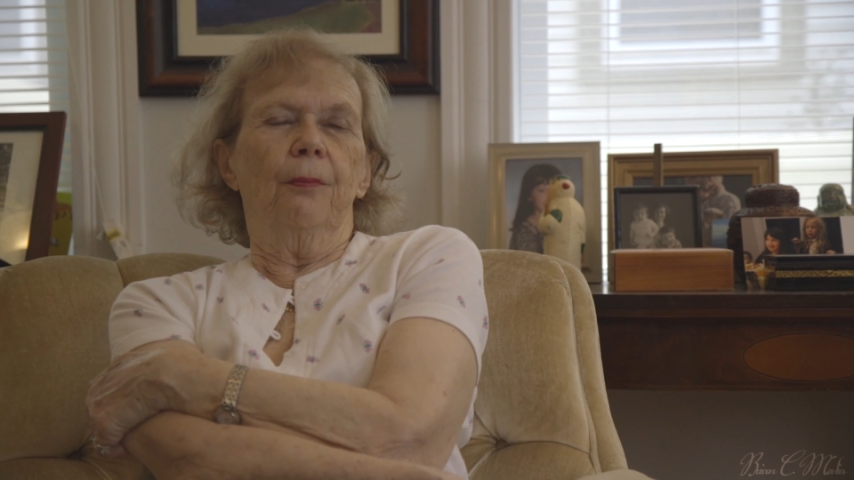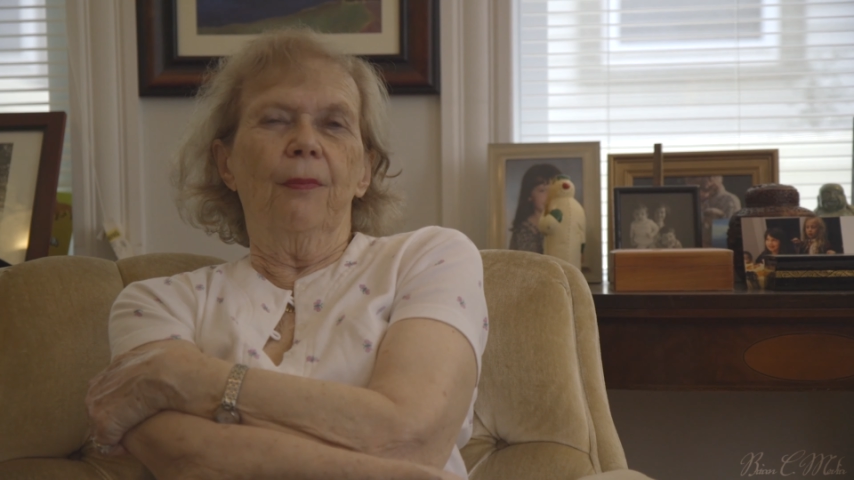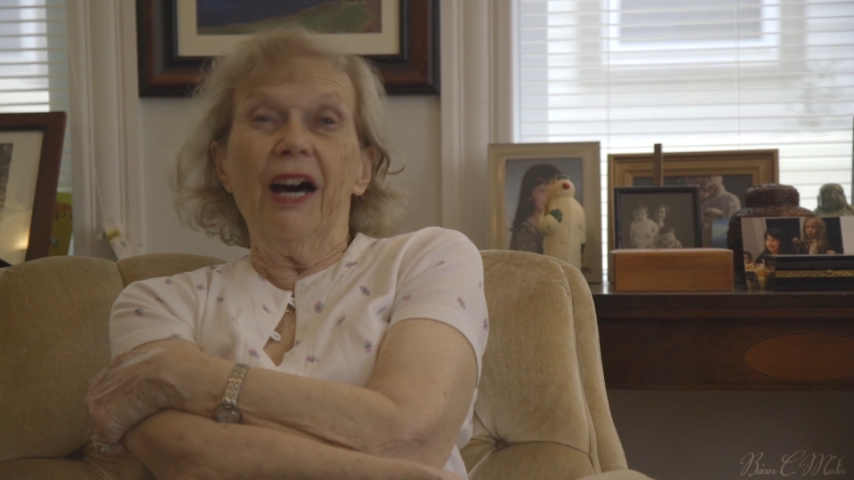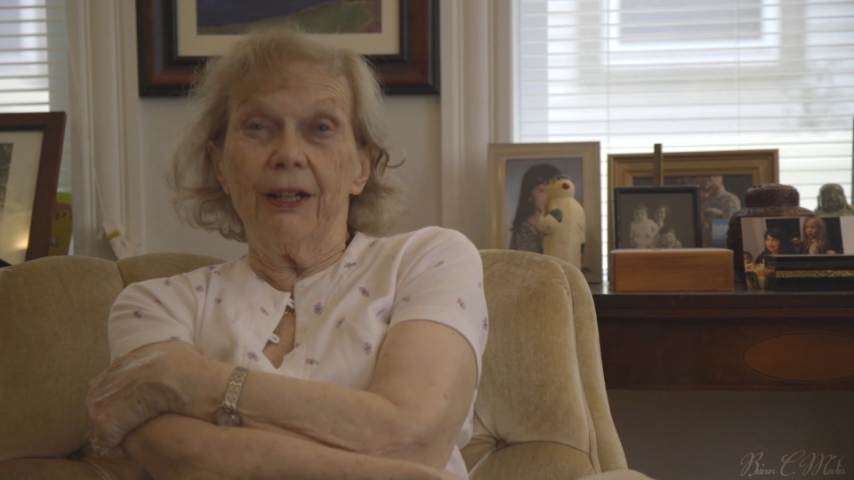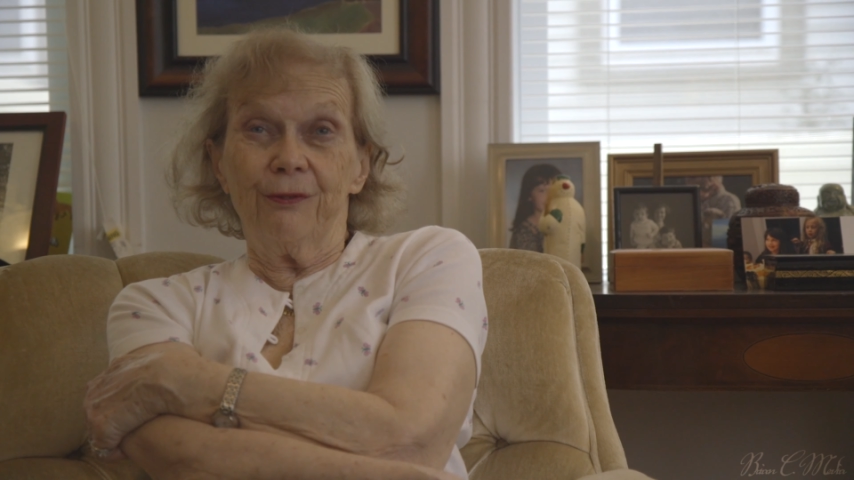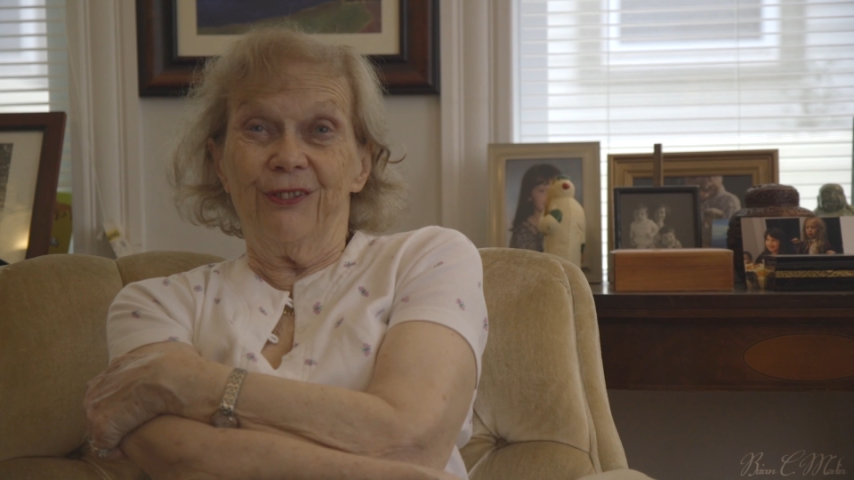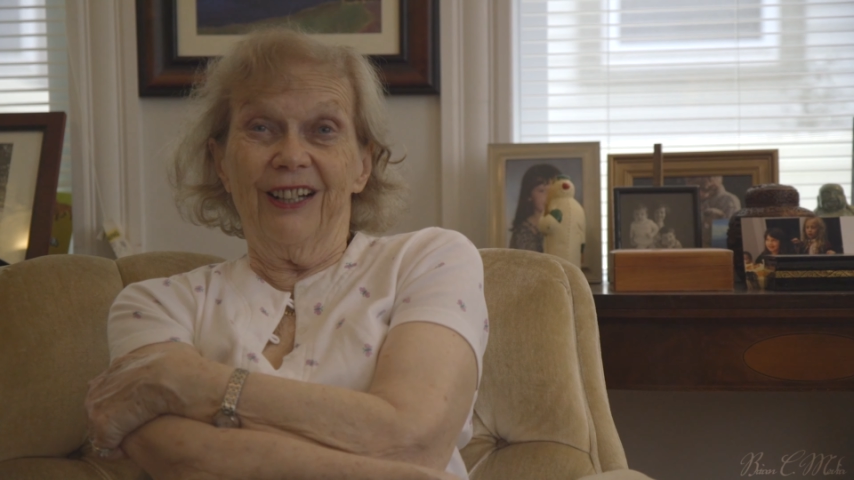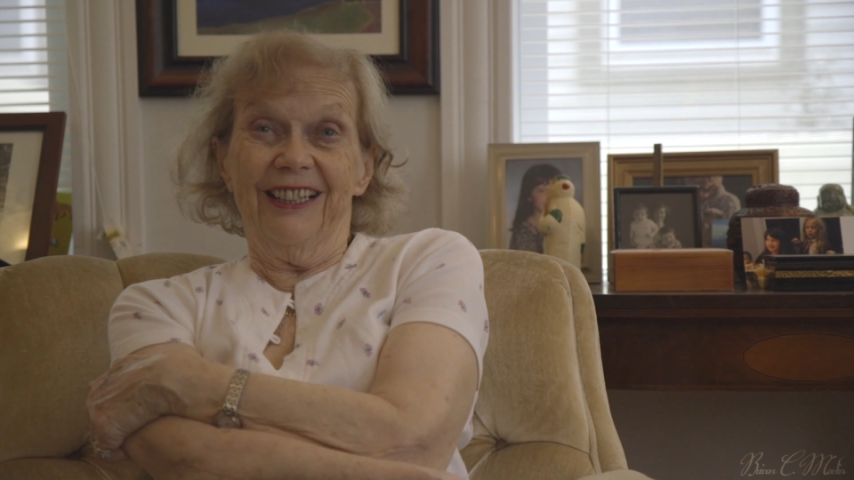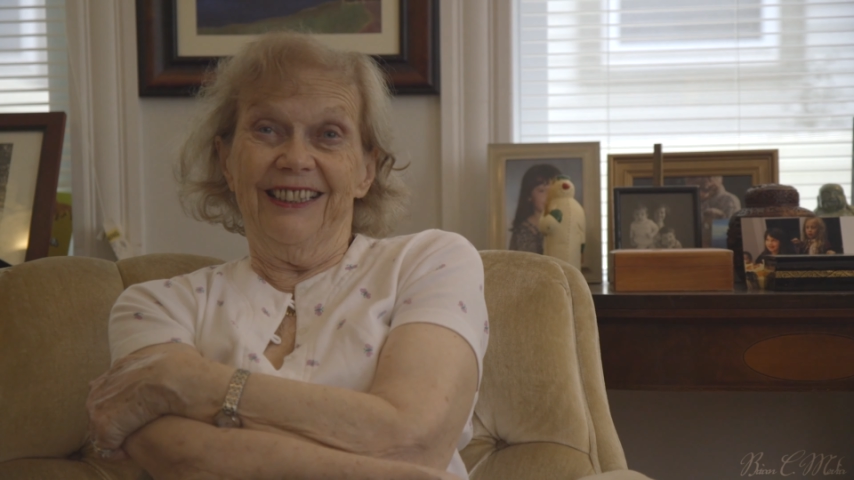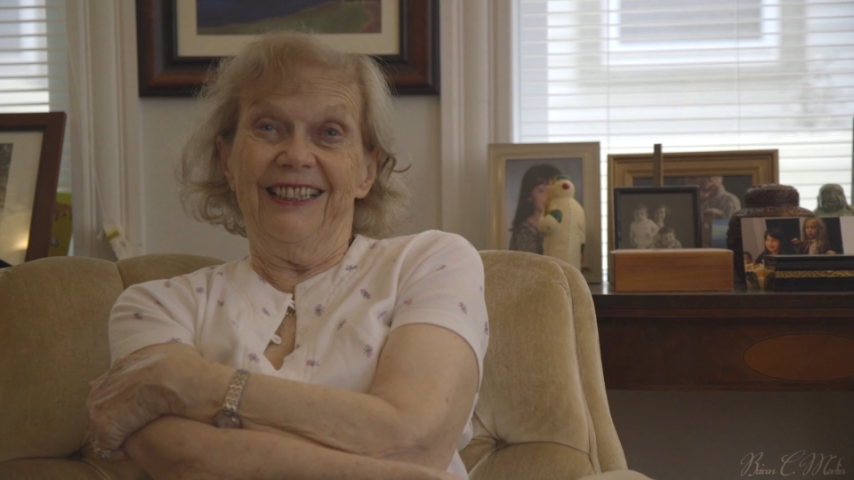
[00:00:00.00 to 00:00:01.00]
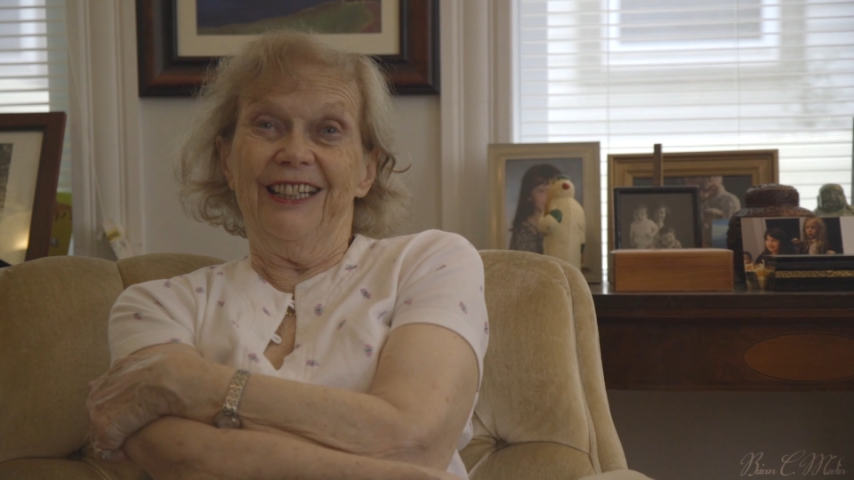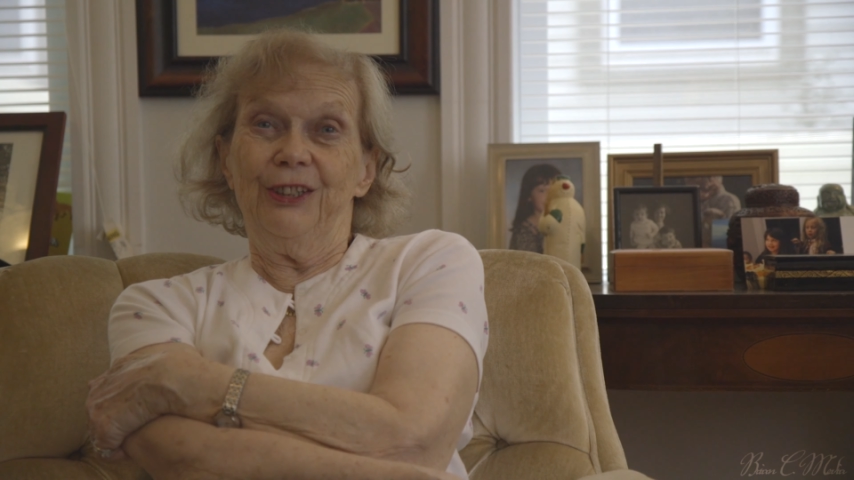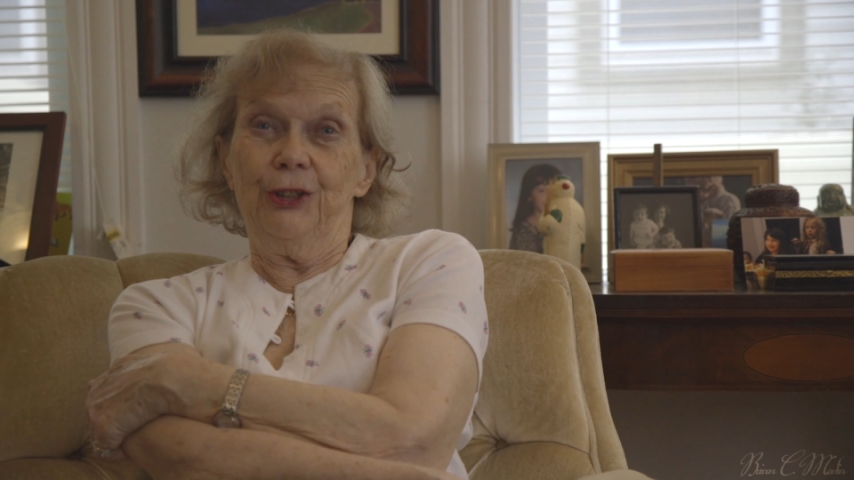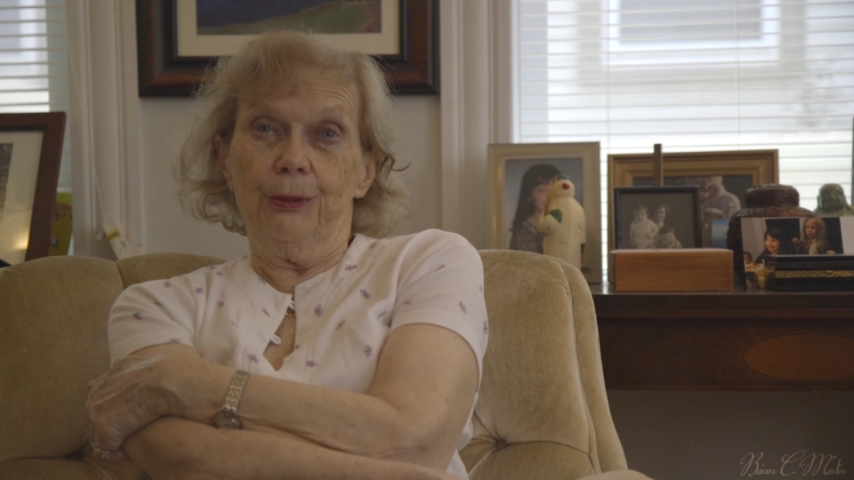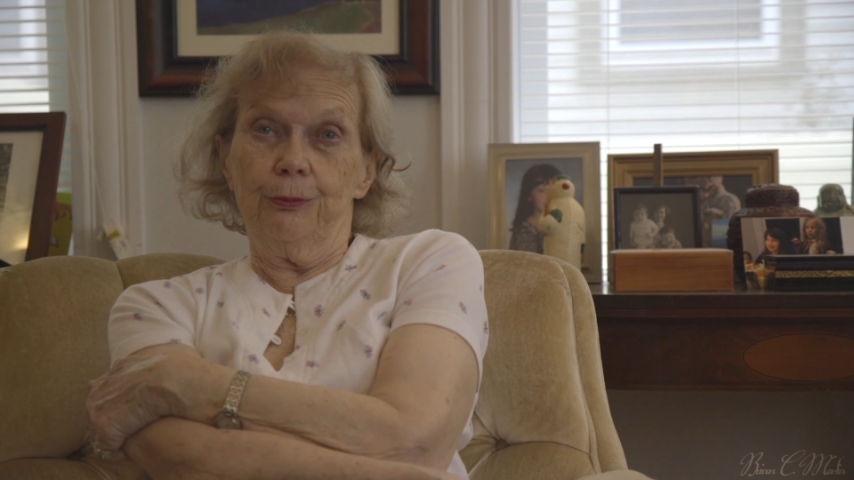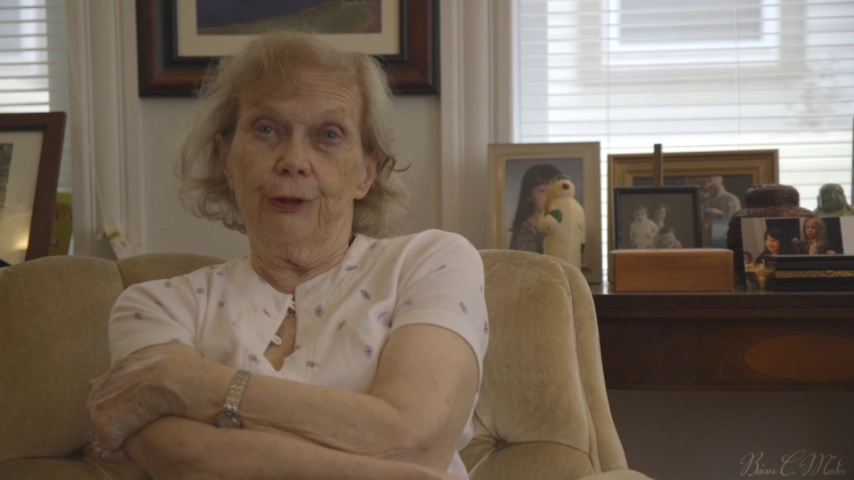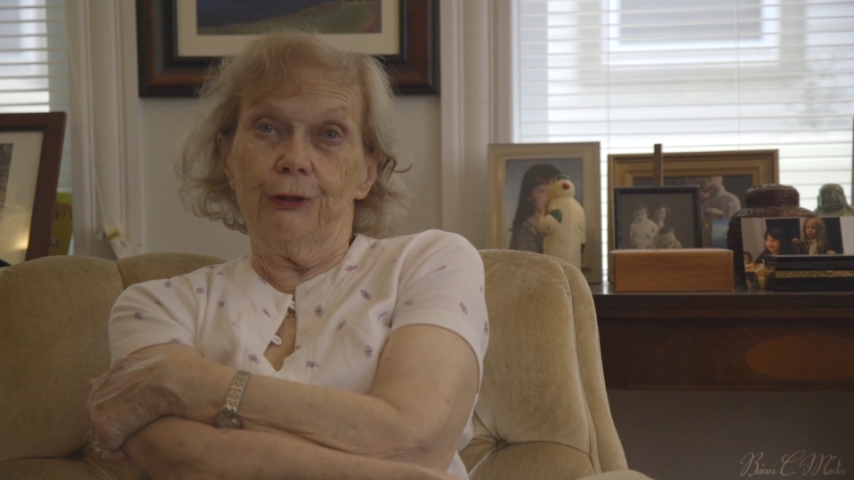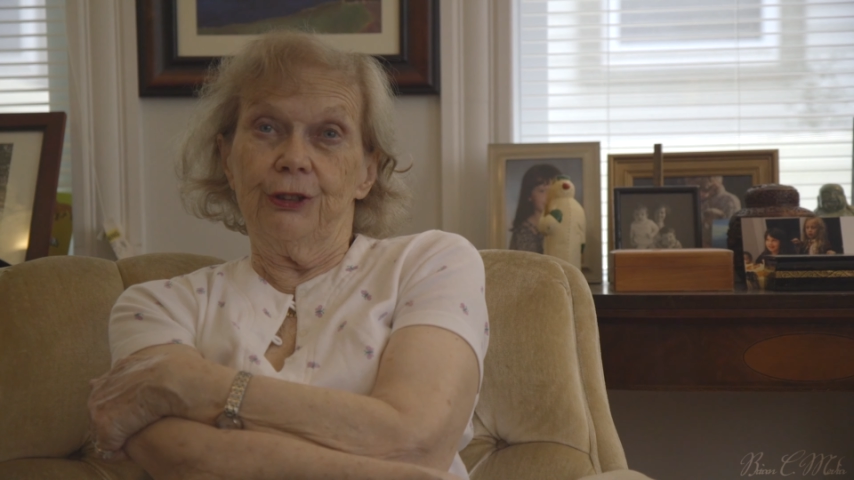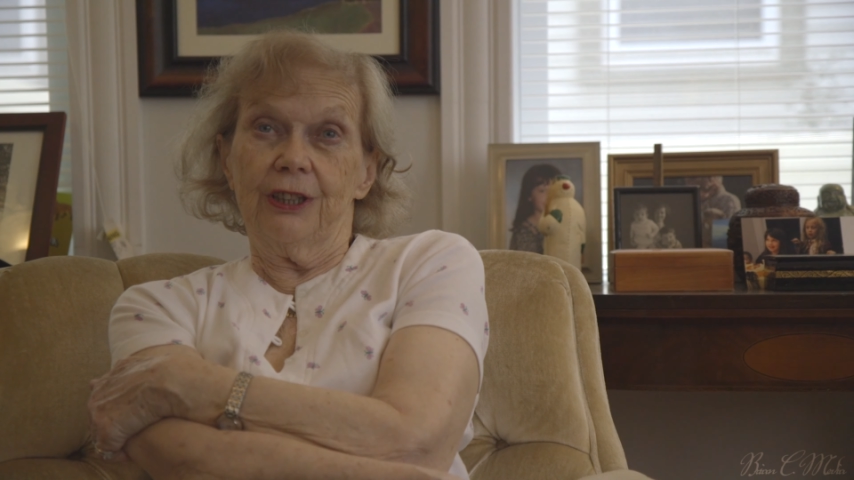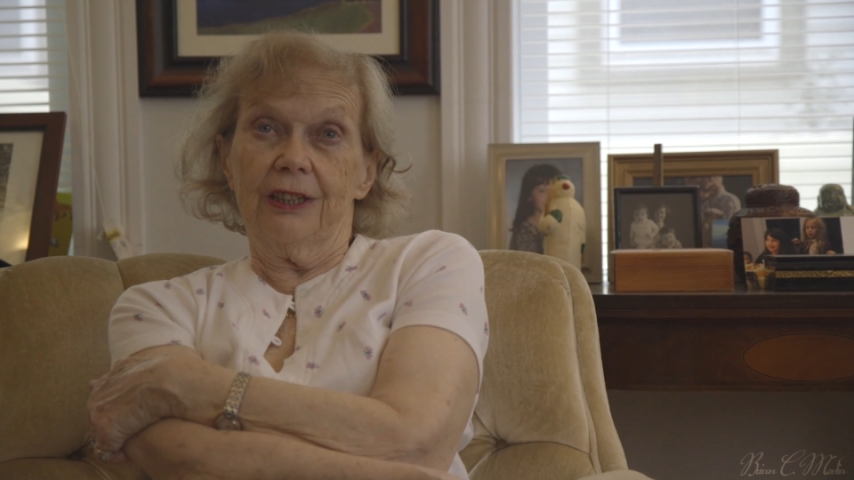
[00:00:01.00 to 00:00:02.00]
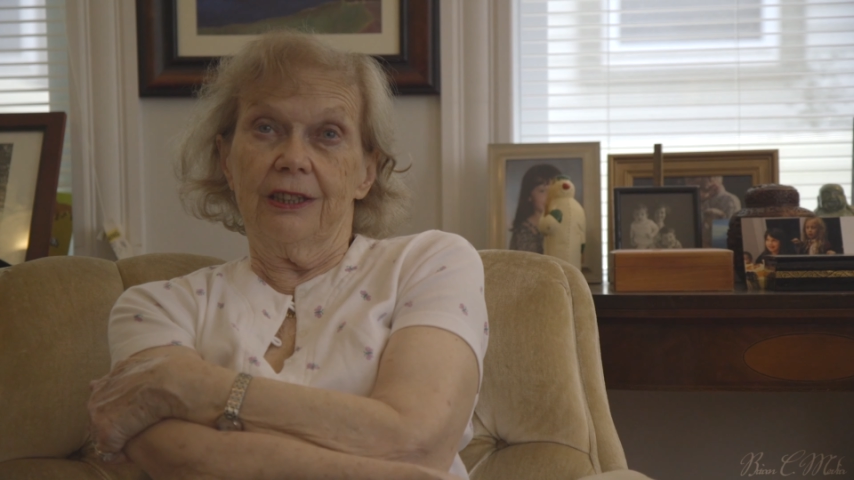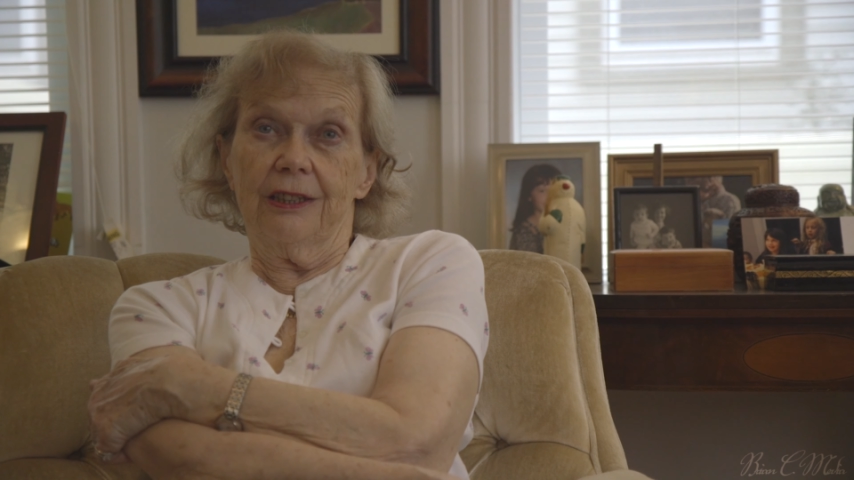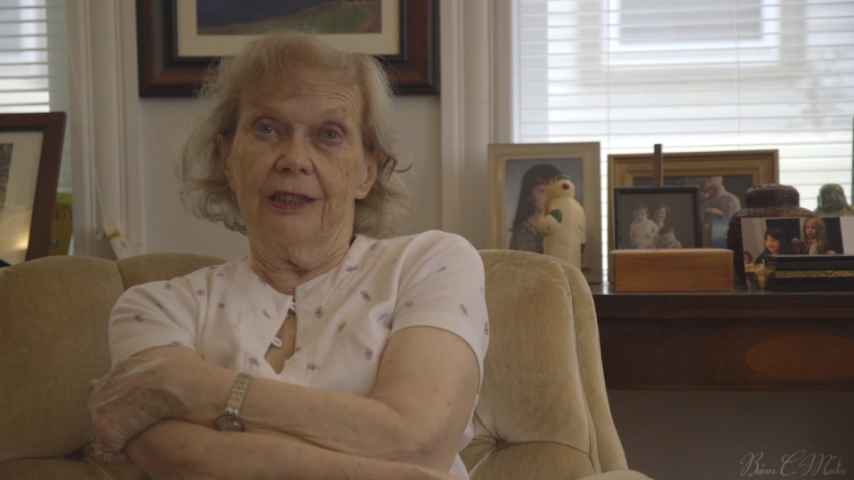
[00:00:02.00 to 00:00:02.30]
modify the aging process,